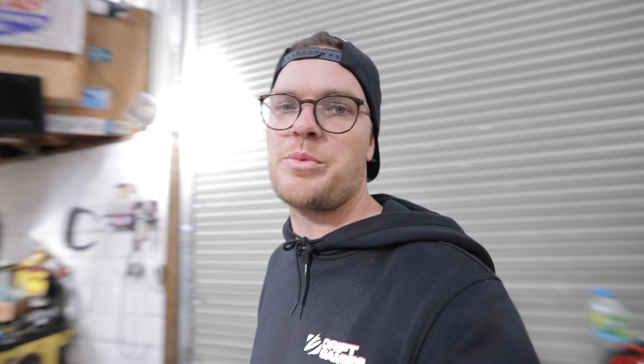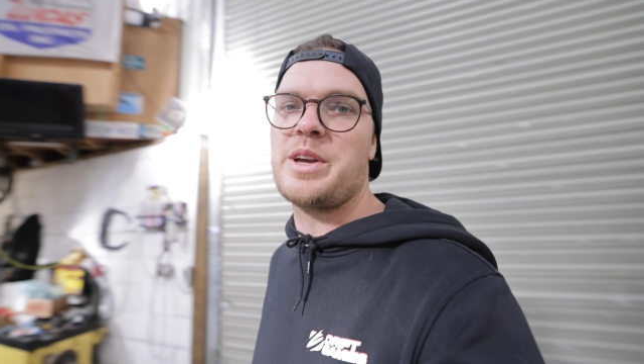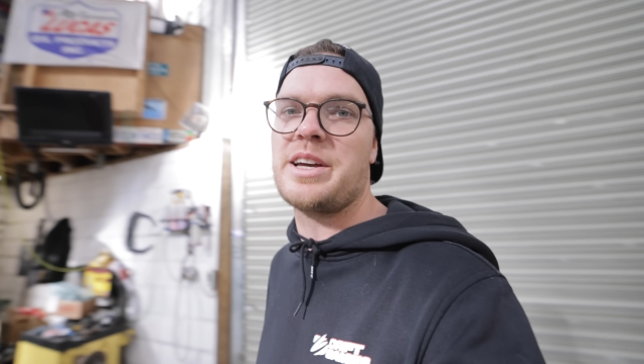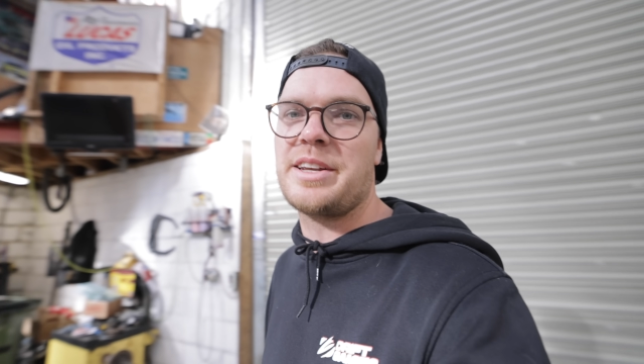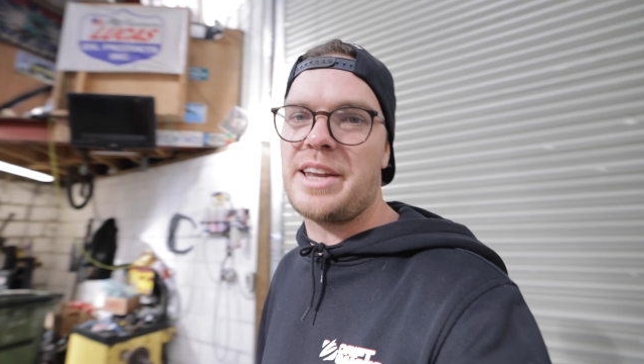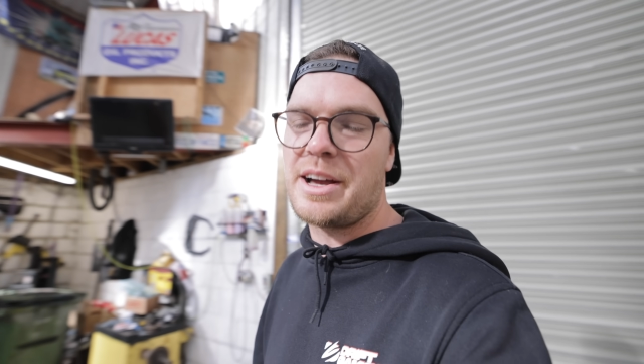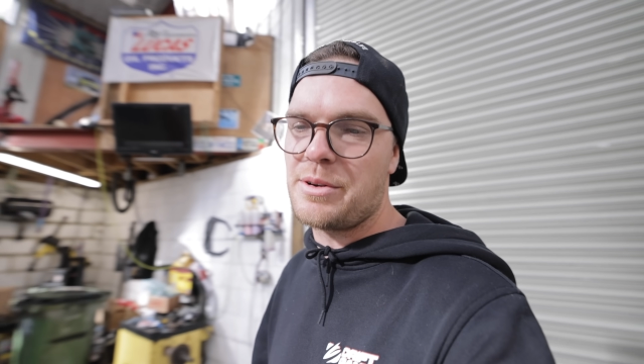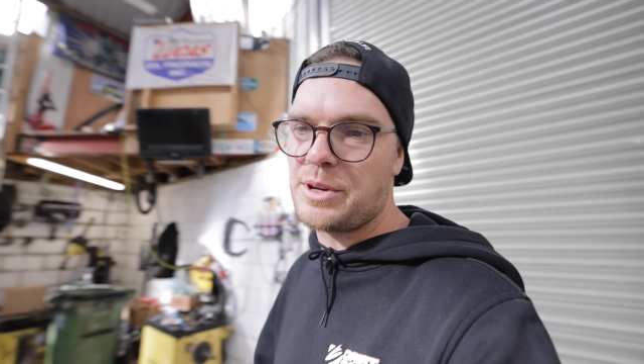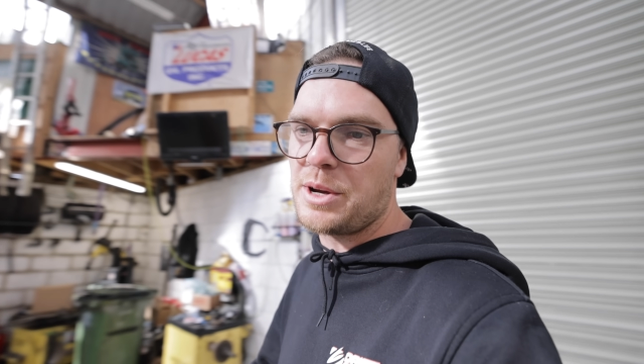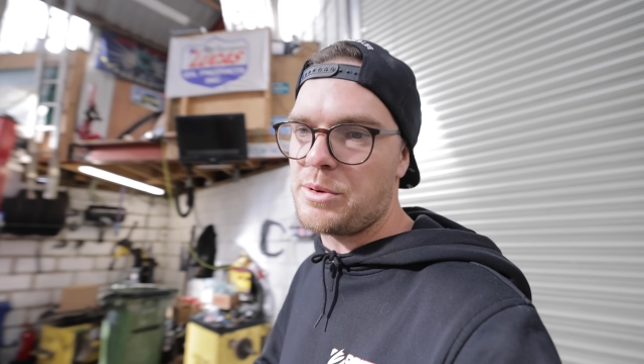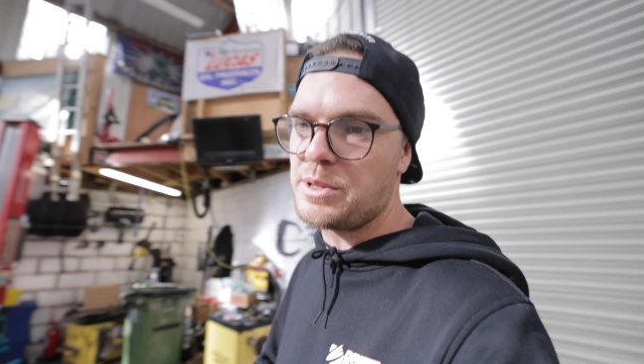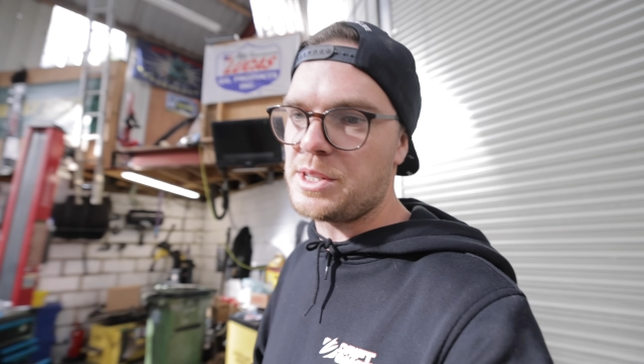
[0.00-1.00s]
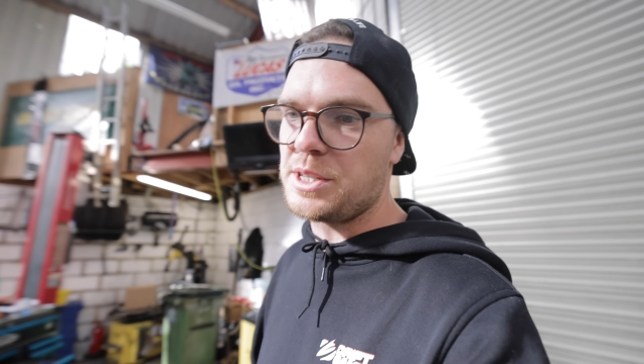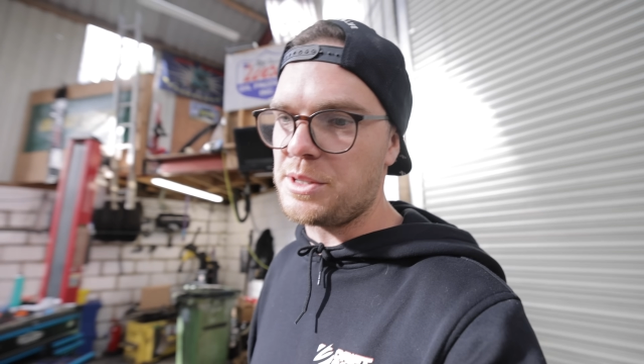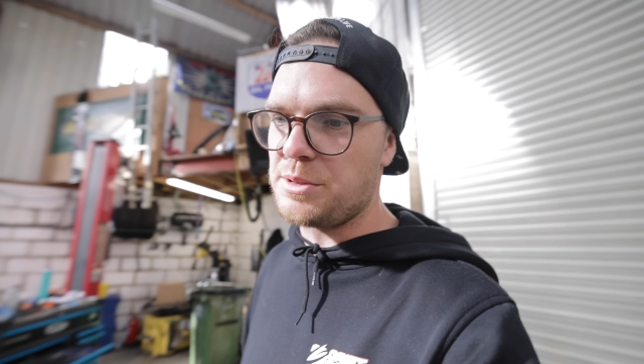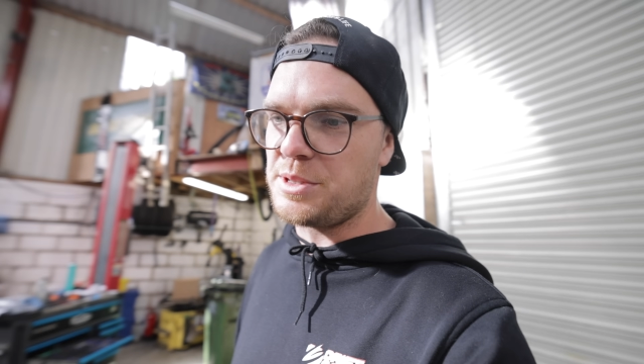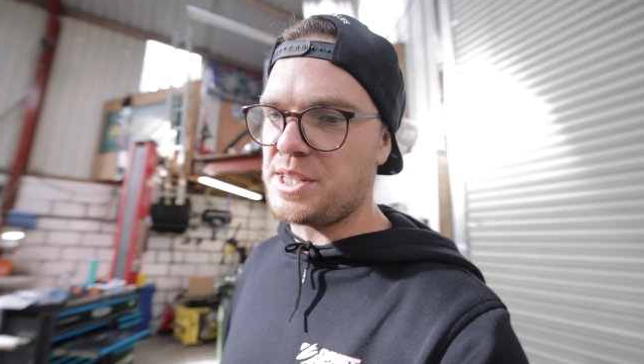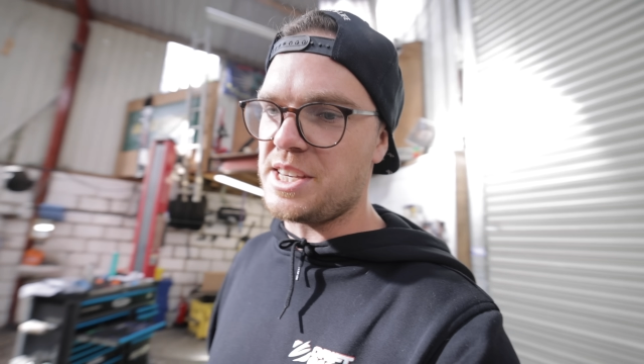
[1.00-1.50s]
We are now going
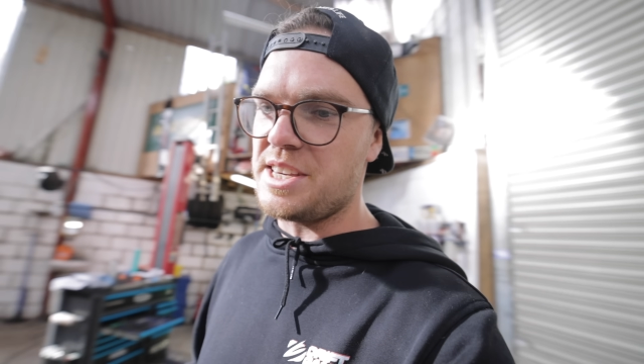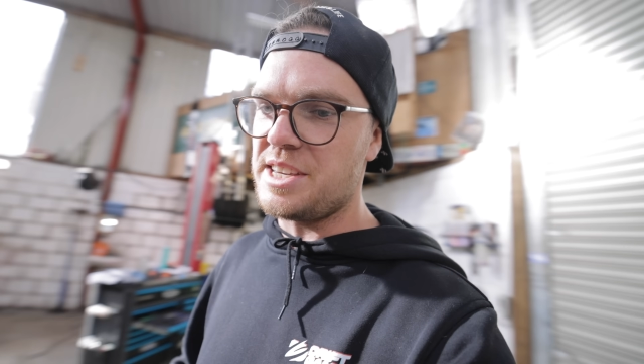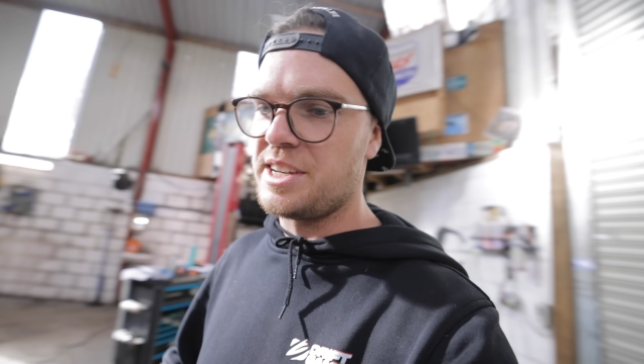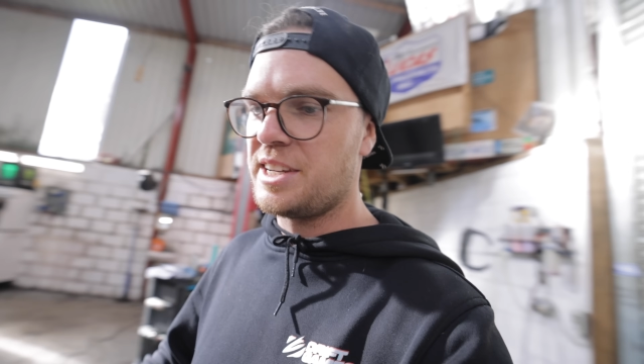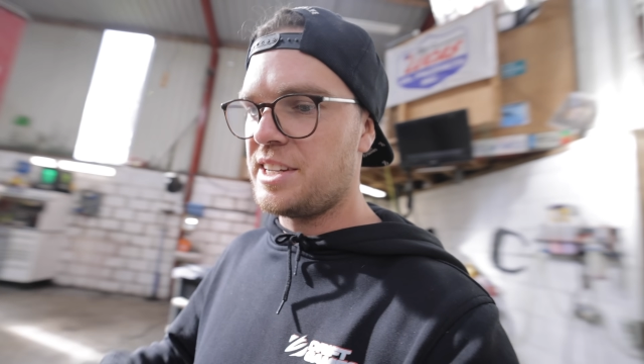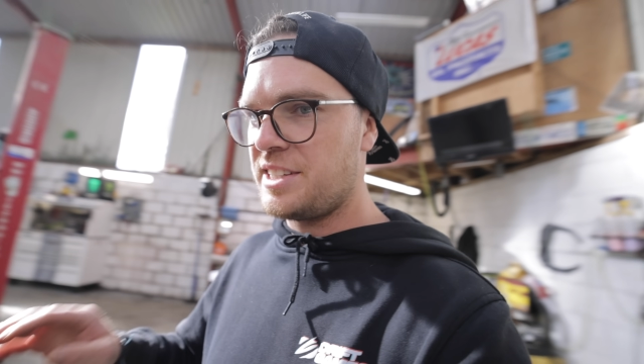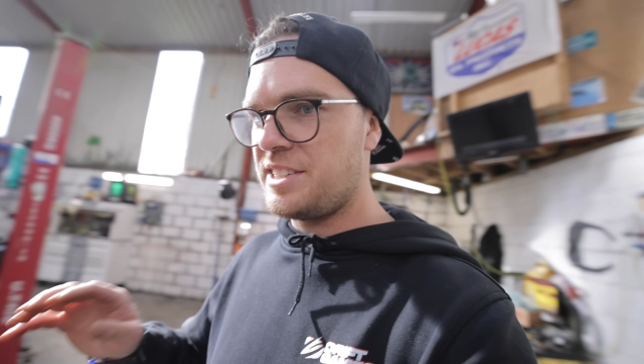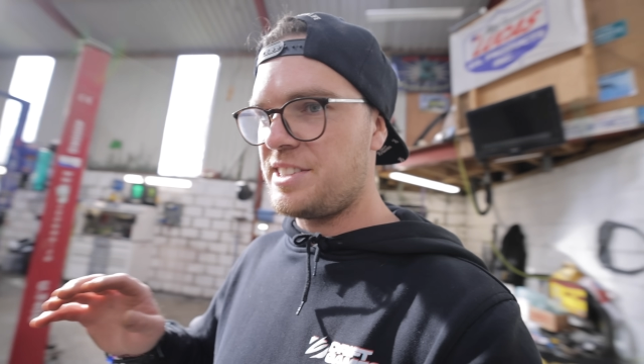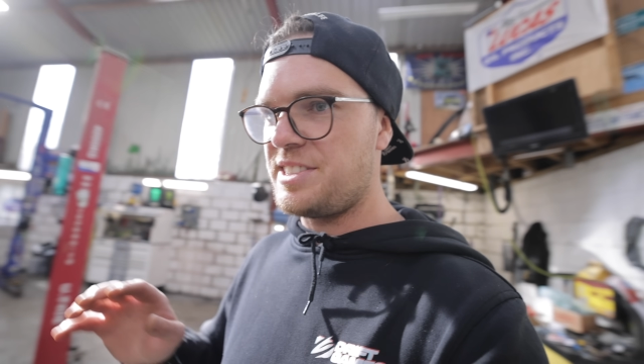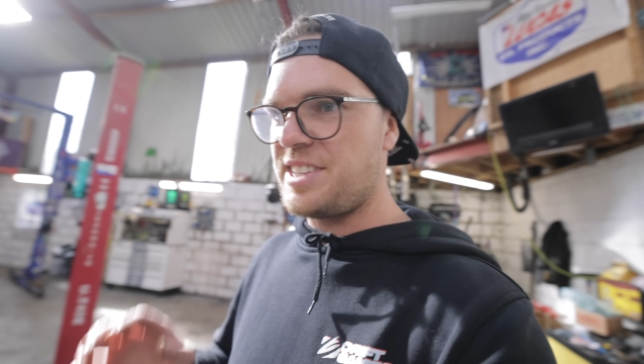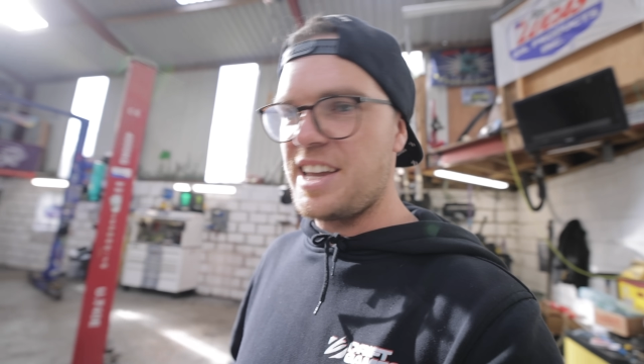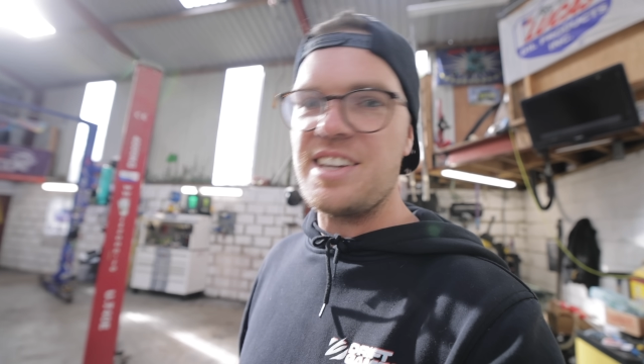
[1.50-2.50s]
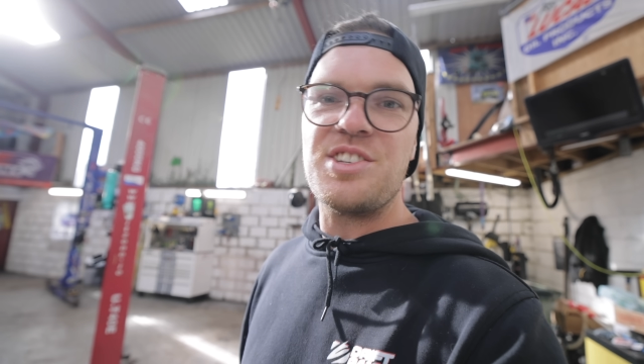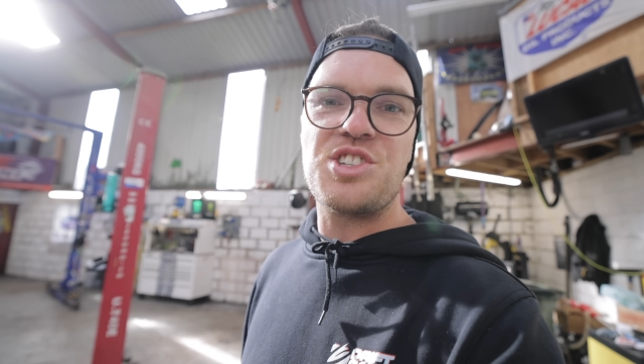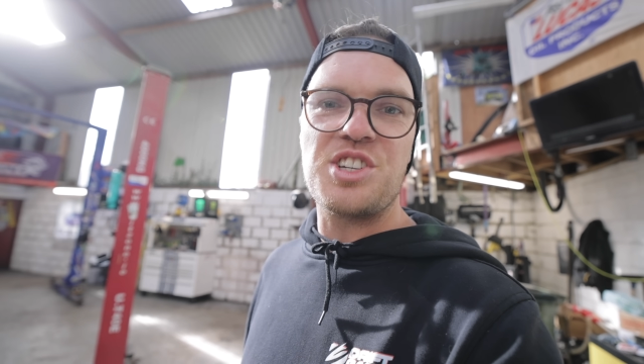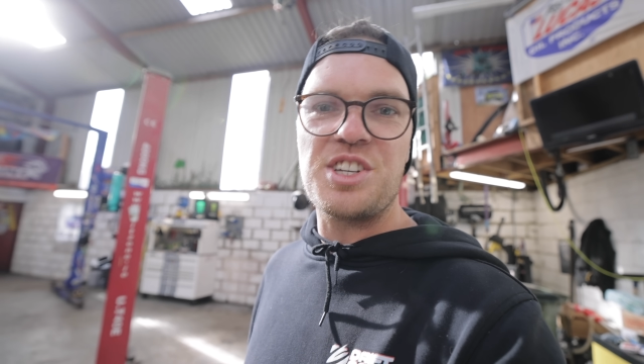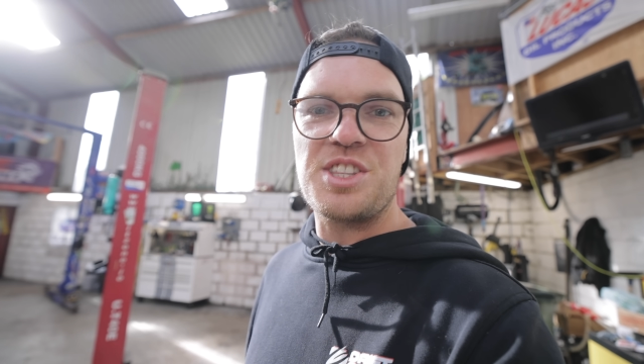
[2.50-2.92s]
to de-danger,